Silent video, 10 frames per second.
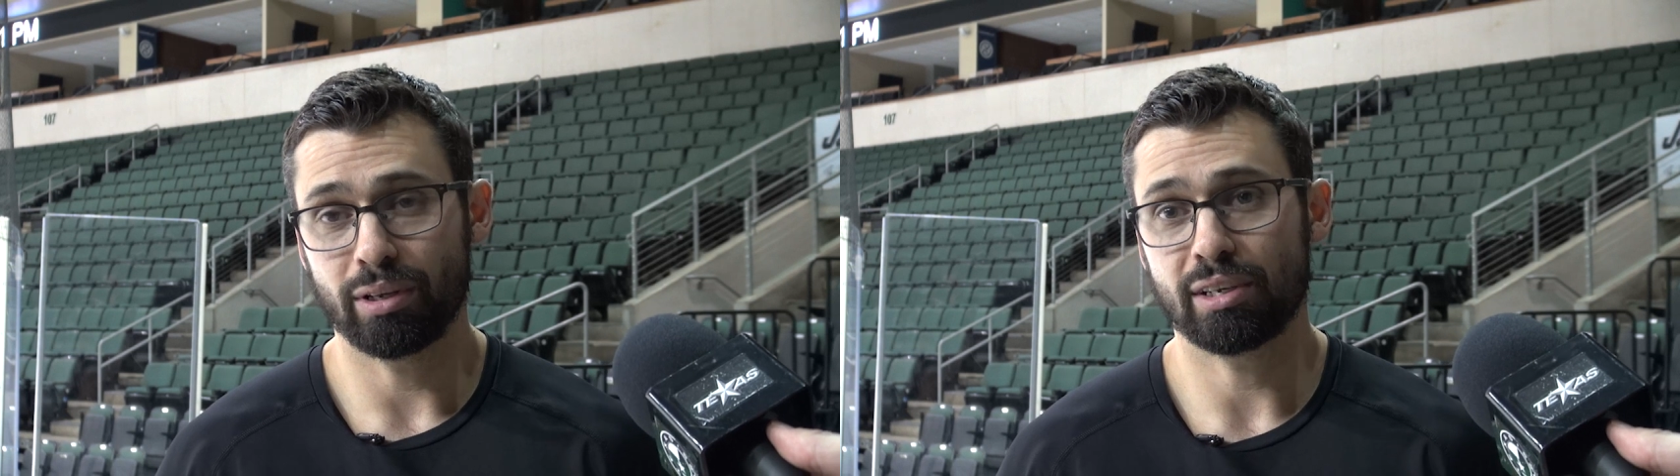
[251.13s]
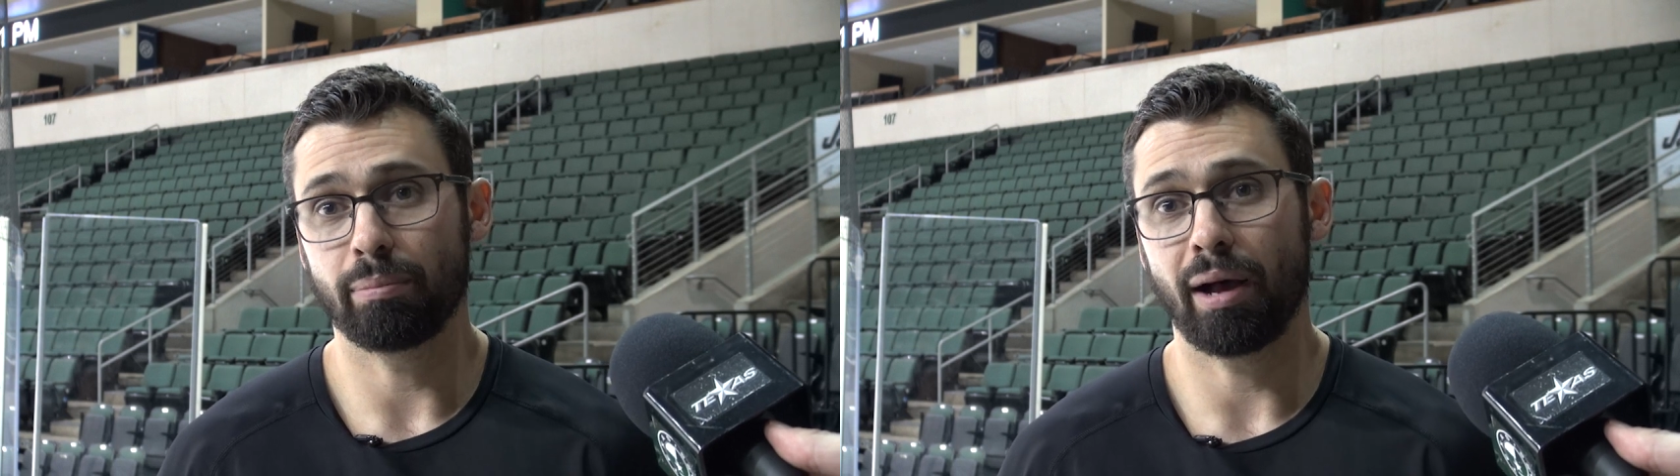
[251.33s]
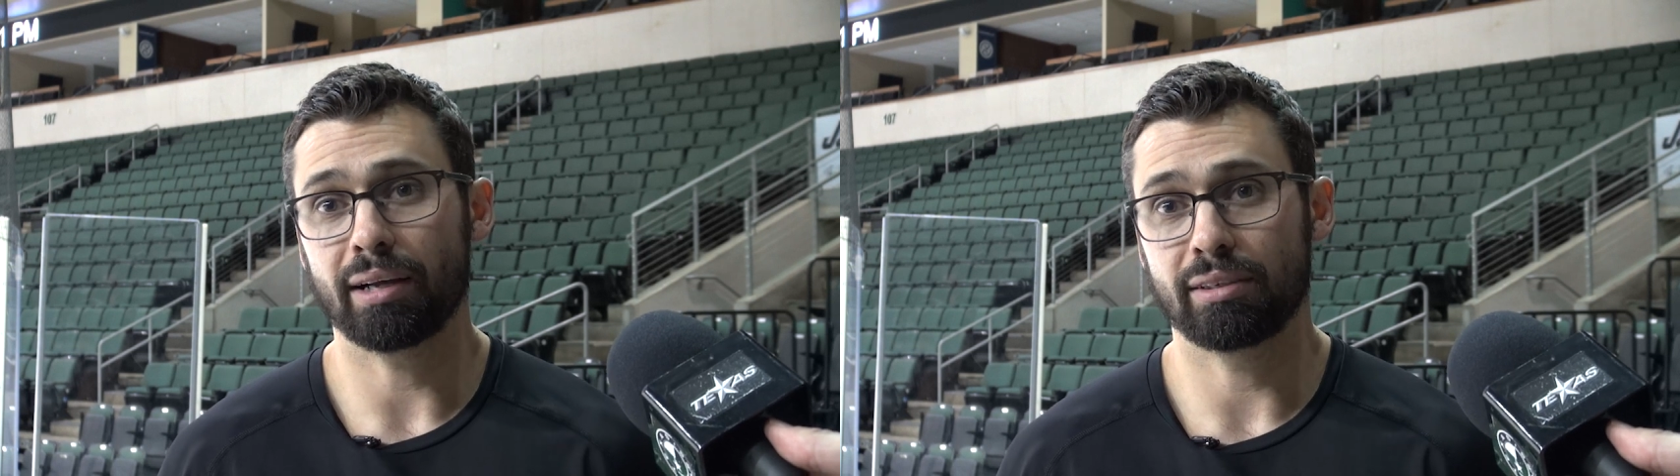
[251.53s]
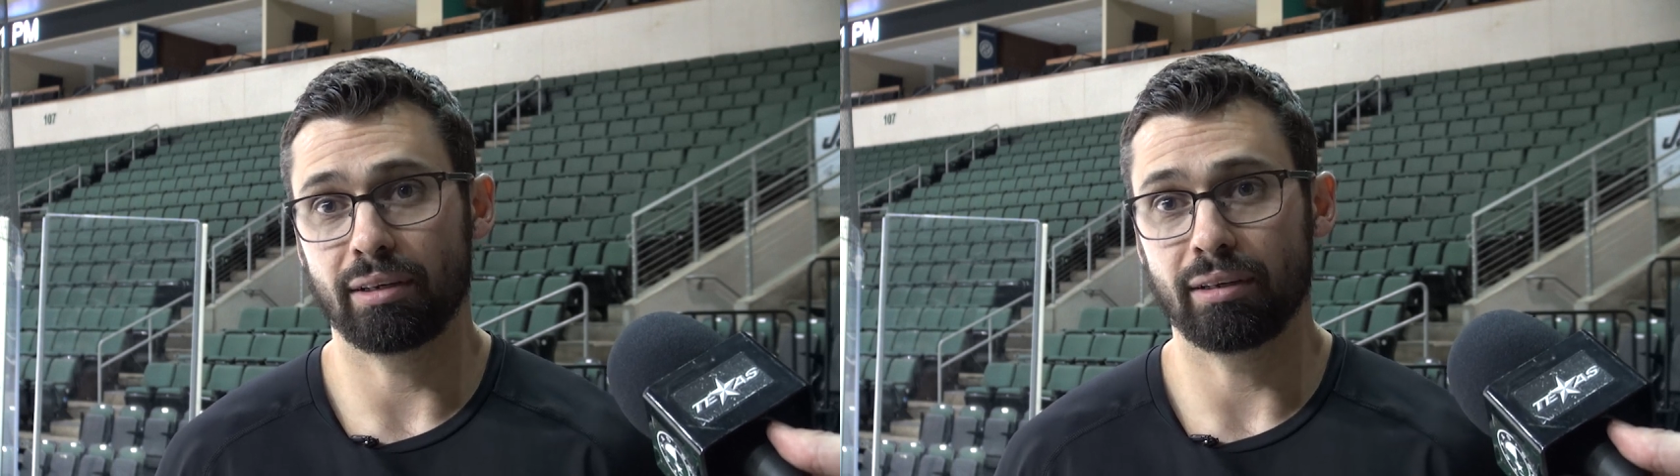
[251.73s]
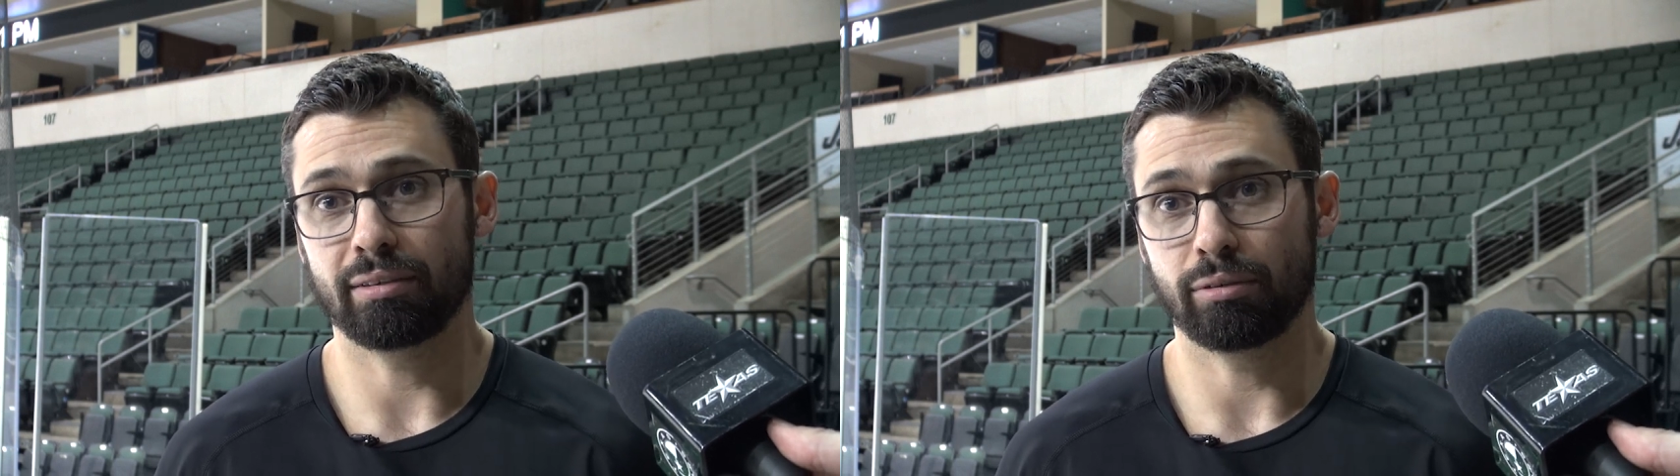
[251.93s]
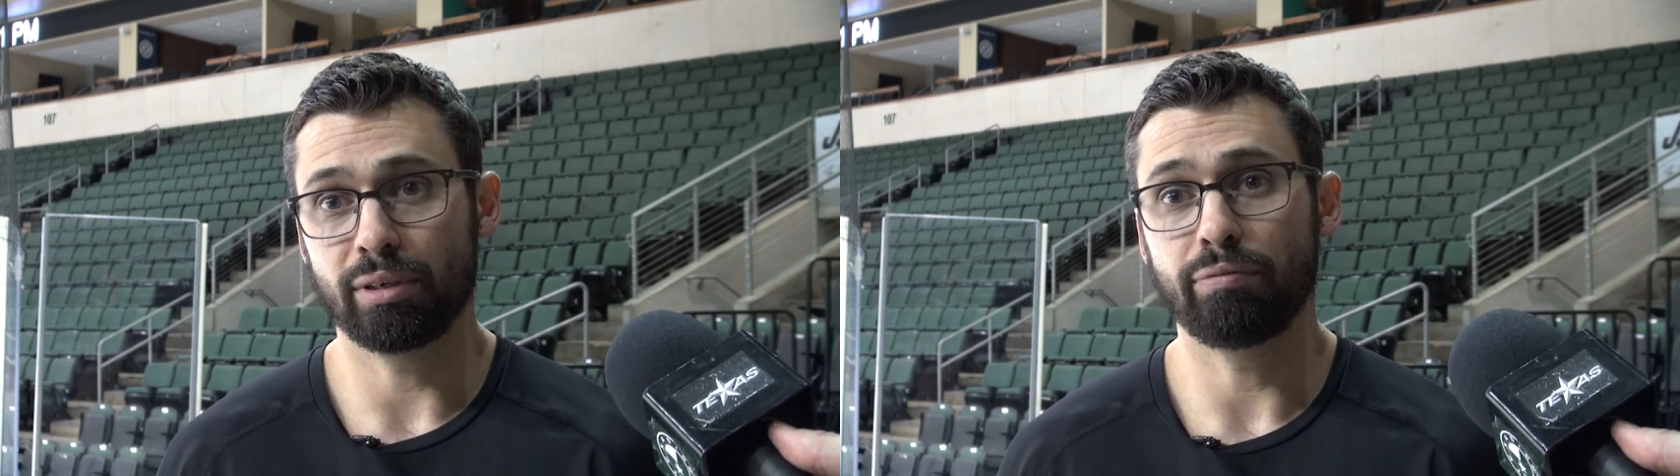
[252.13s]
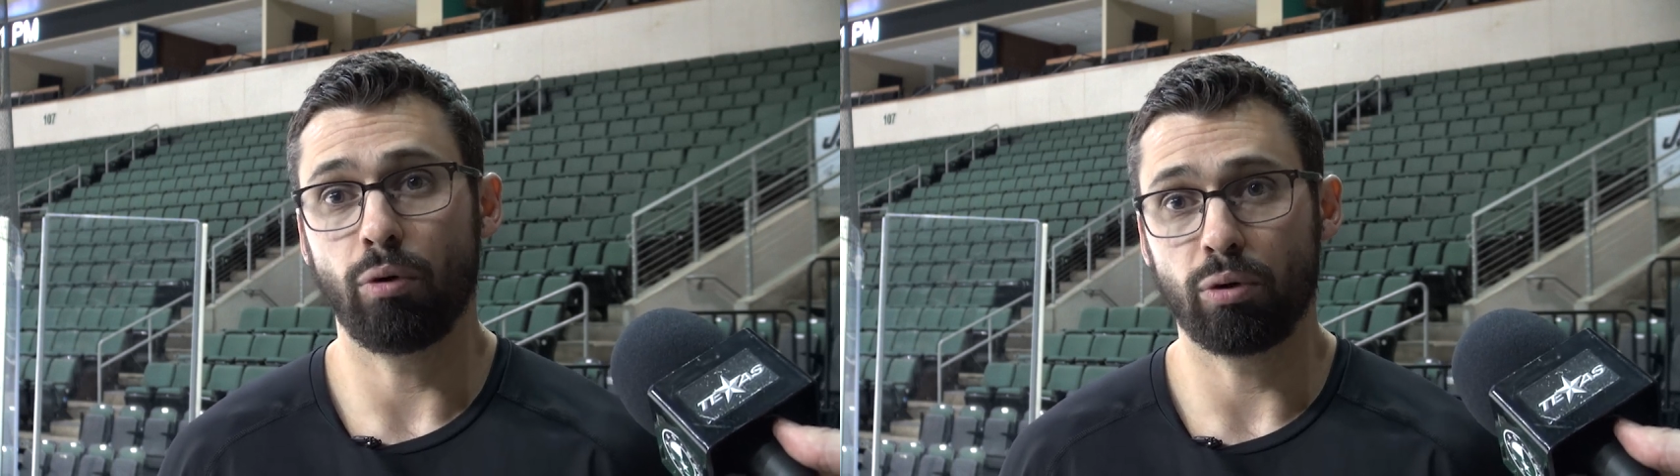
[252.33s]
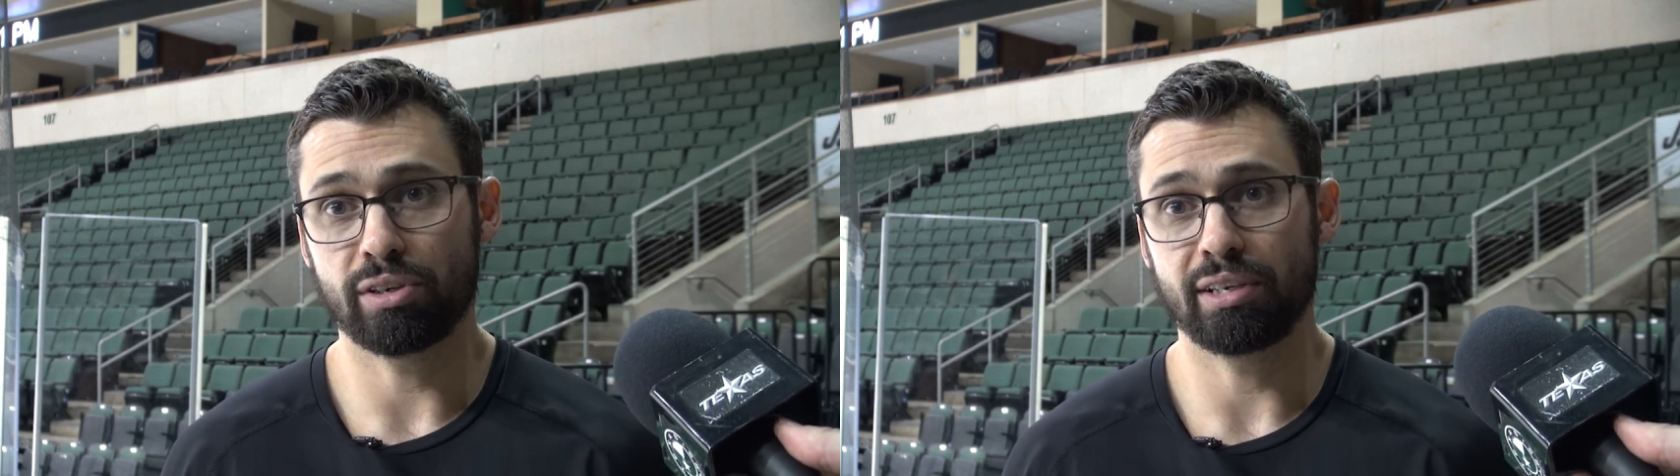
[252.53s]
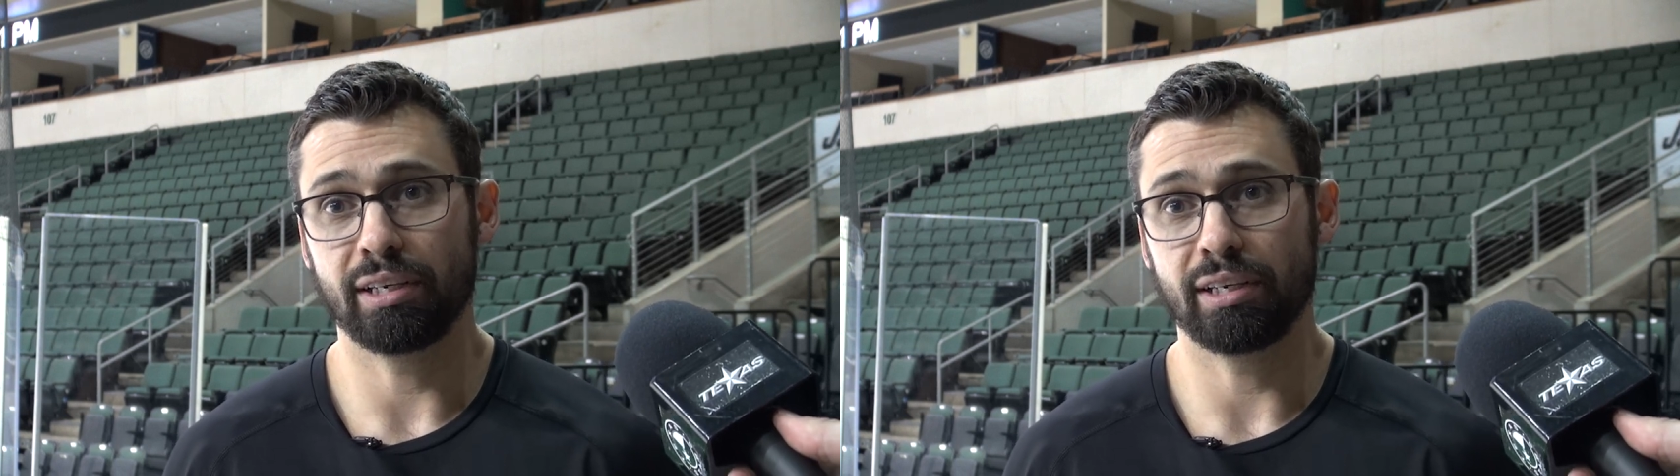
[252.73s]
Let's get back to, to refocusing